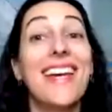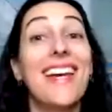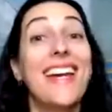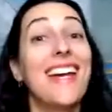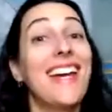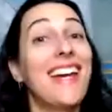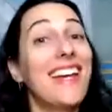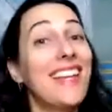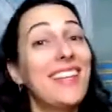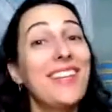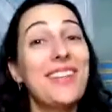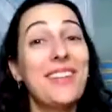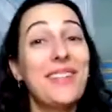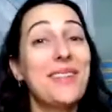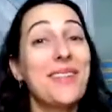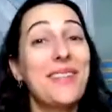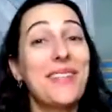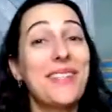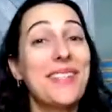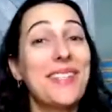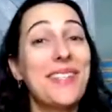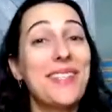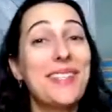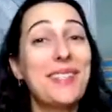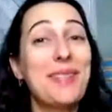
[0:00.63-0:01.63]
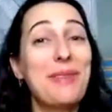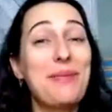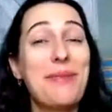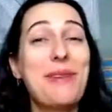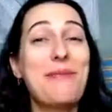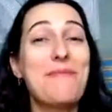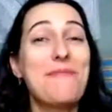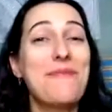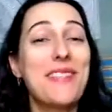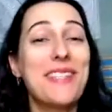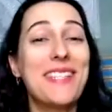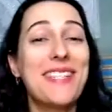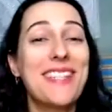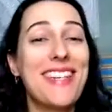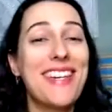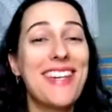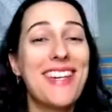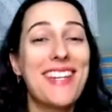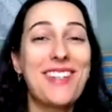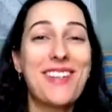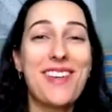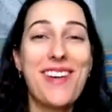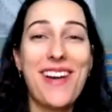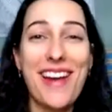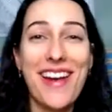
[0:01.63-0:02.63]
Hello, this is Sabine
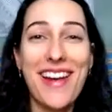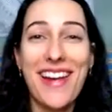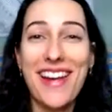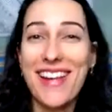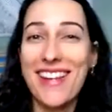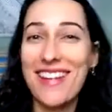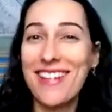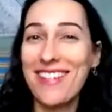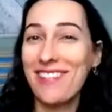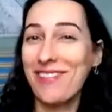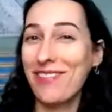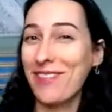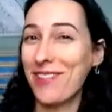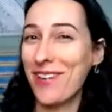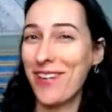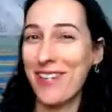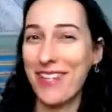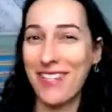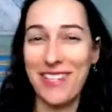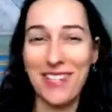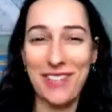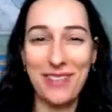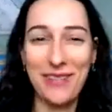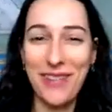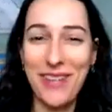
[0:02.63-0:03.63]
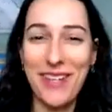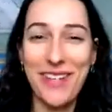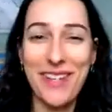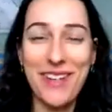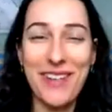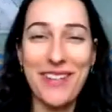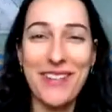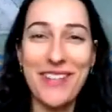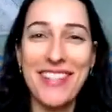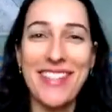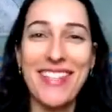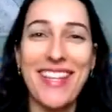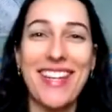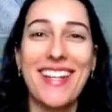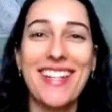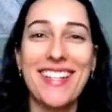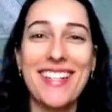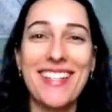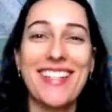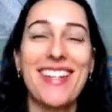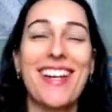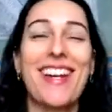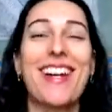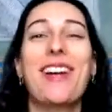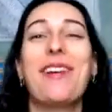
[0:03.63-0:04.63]
Minsky trying for this video a second
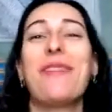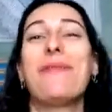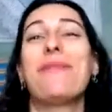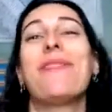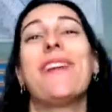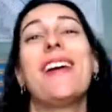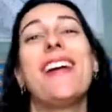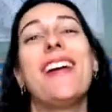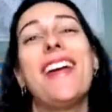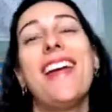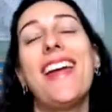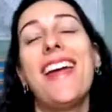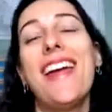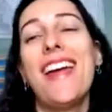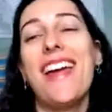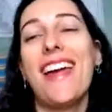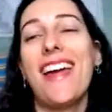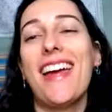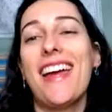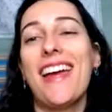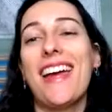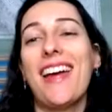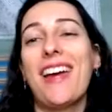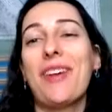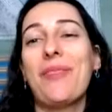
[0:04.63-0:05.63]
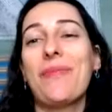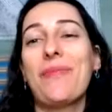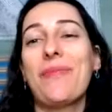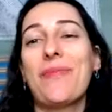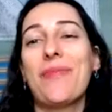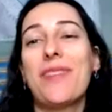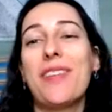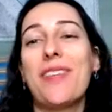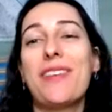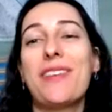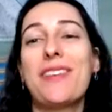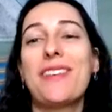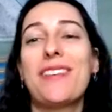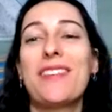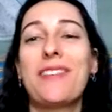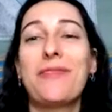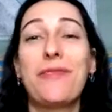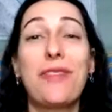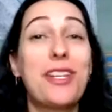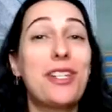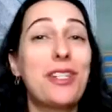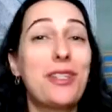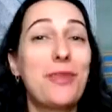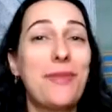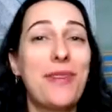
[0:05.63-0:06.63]
time. You can
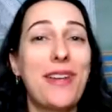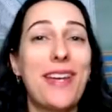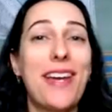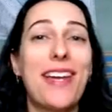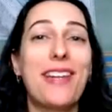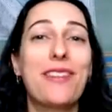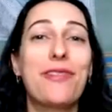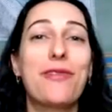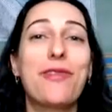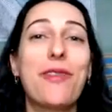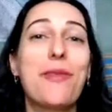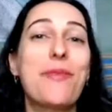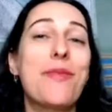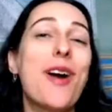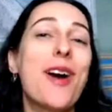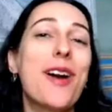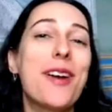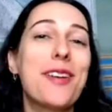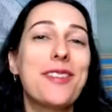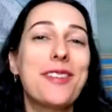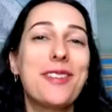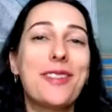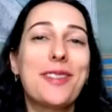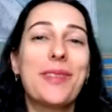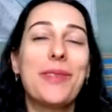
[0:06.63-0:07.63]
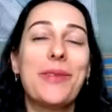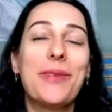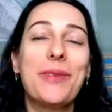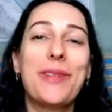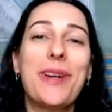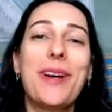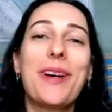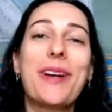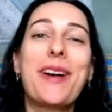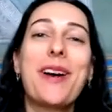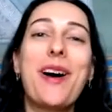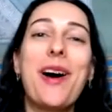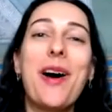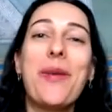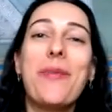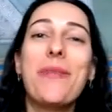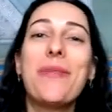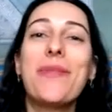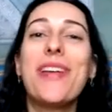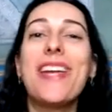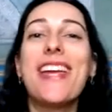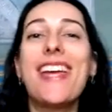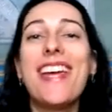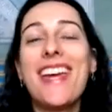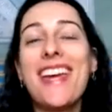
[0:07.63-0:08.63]
reach me at fromhearttosoul.com.
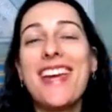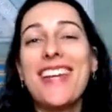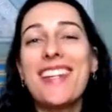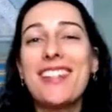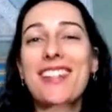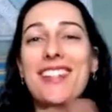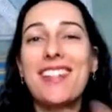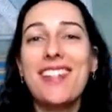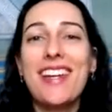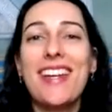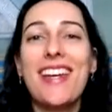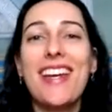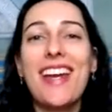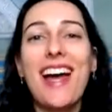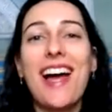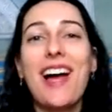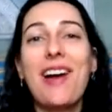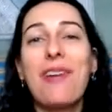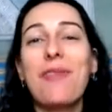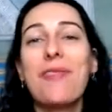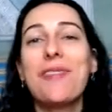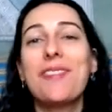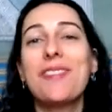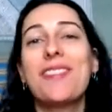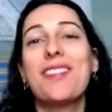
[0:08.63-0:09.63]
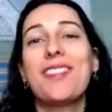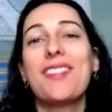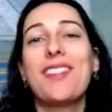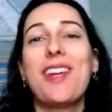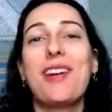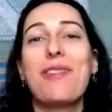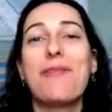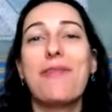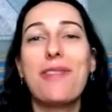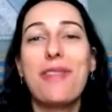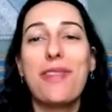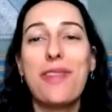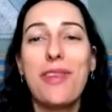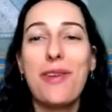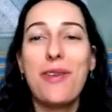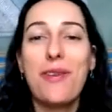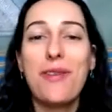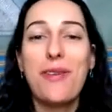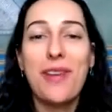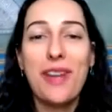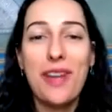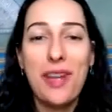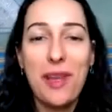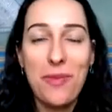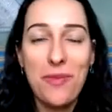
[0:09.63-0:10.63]
And today I want to share with you
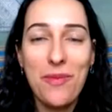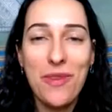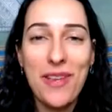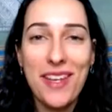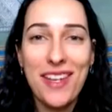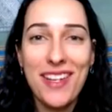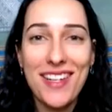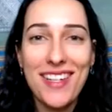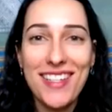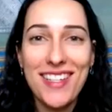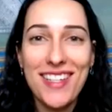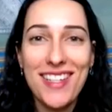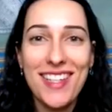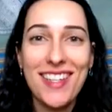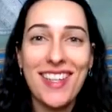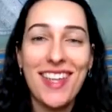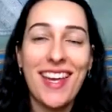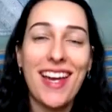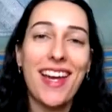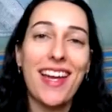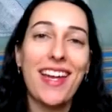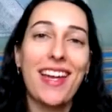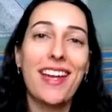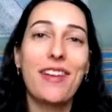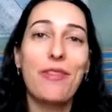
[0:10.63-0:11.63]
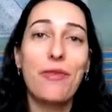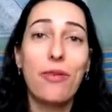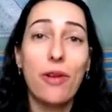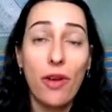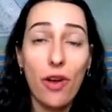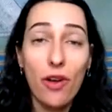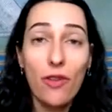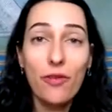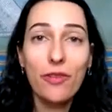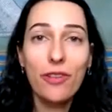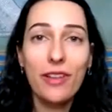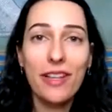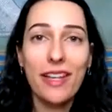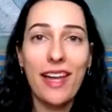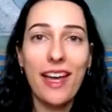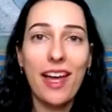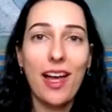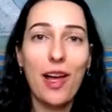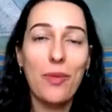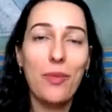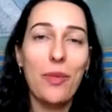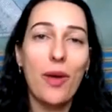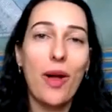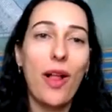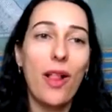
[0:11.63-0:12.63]
an image that will hopefully
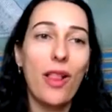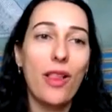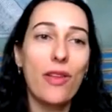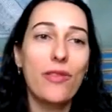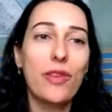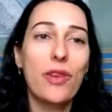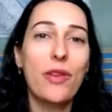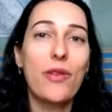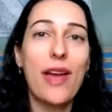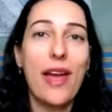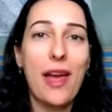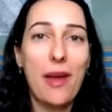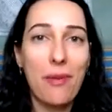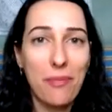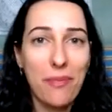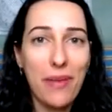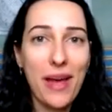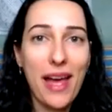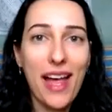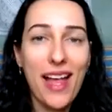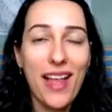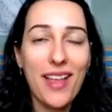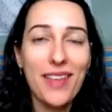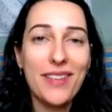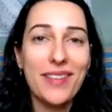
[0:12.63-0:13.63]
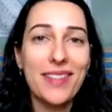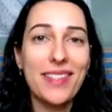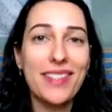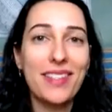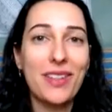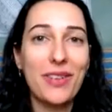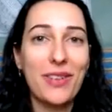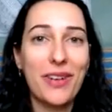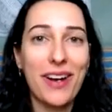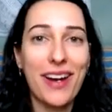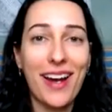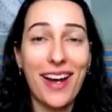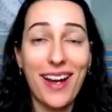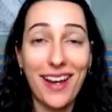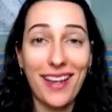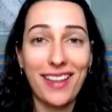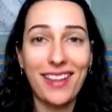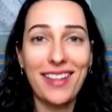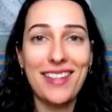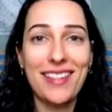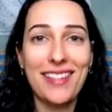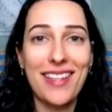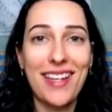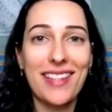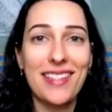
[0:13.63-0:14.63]
help all of you empaths or highly
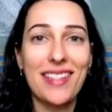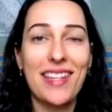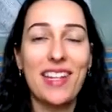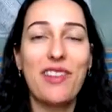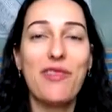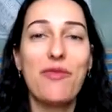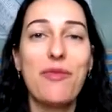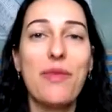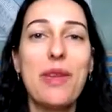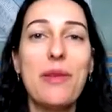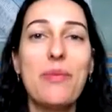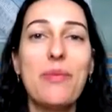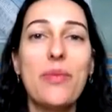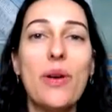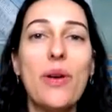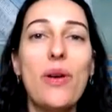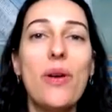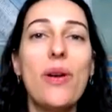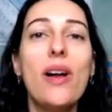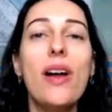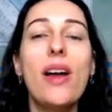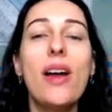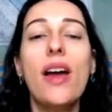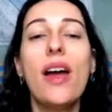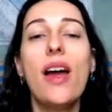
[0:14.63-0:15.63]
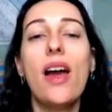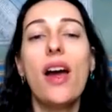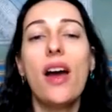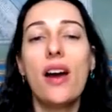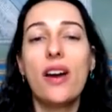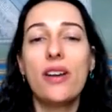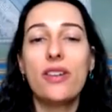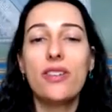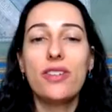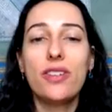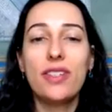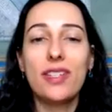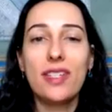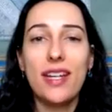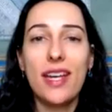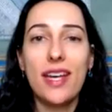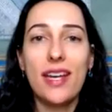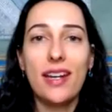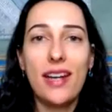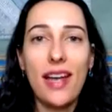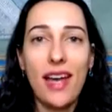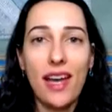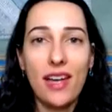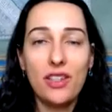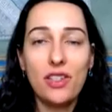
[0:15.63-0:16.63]
sensitive people
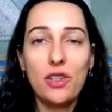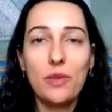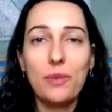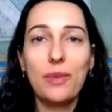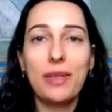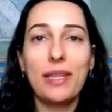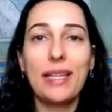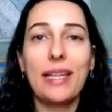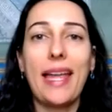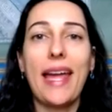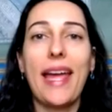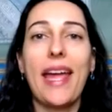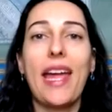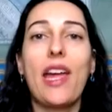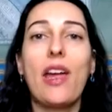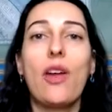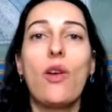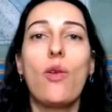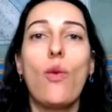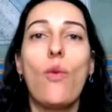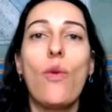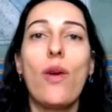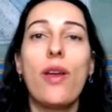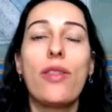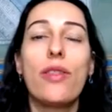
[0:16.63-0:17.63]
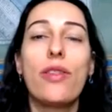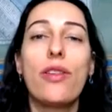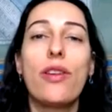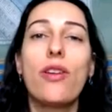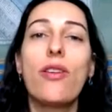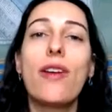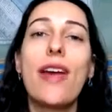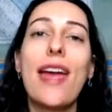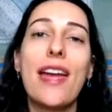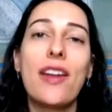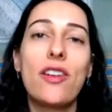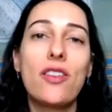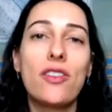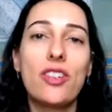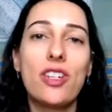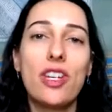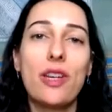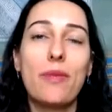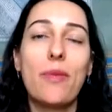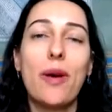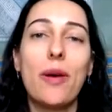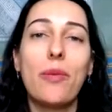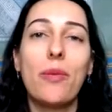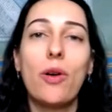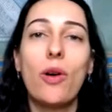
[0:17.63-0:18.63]
understand how to play with your energy
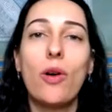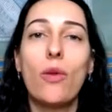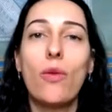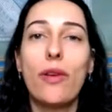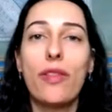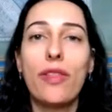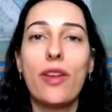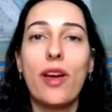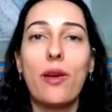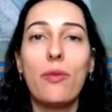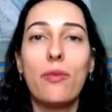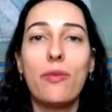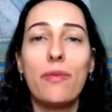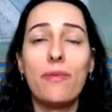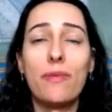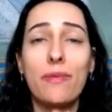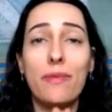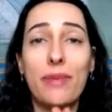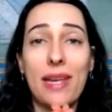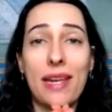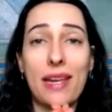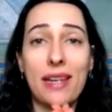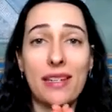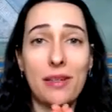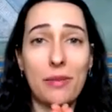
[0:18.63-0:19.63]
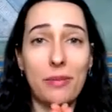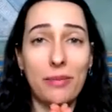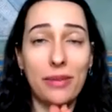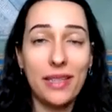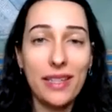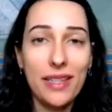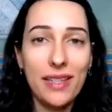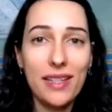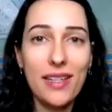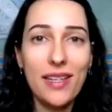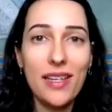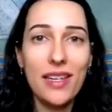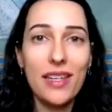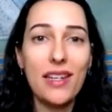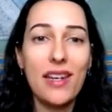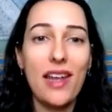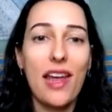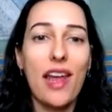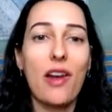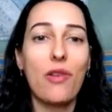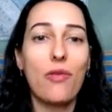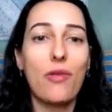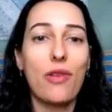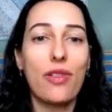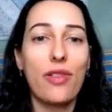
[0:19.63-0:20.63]
bubble without being depleted
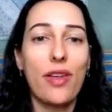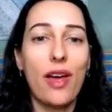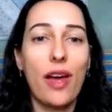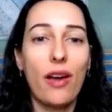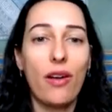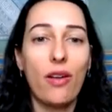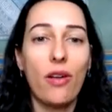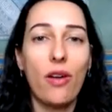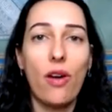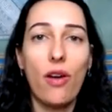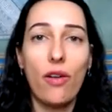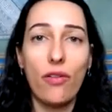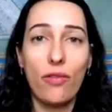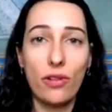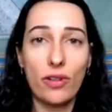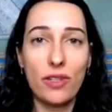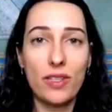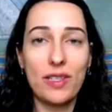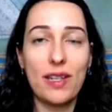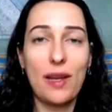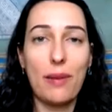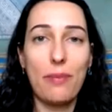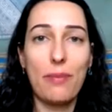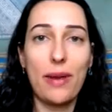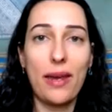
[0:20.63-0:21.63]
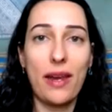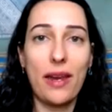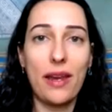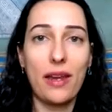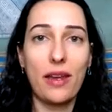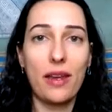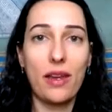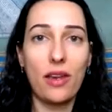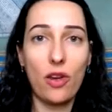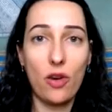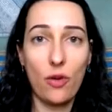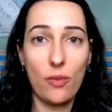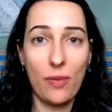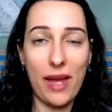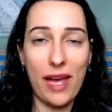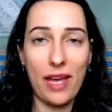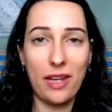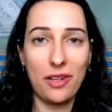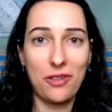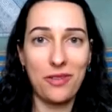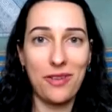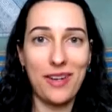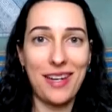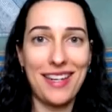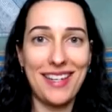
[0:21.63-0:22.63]
and without overstepping your
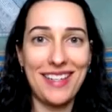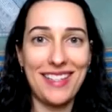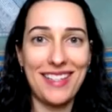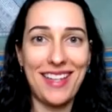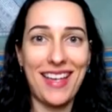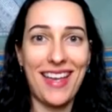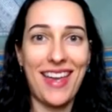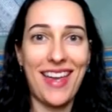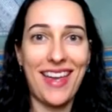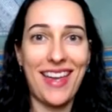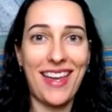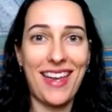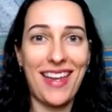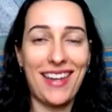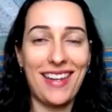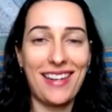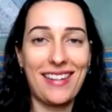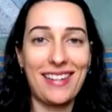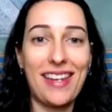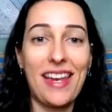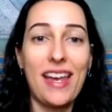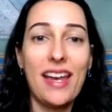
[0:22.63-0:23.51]
boundaries and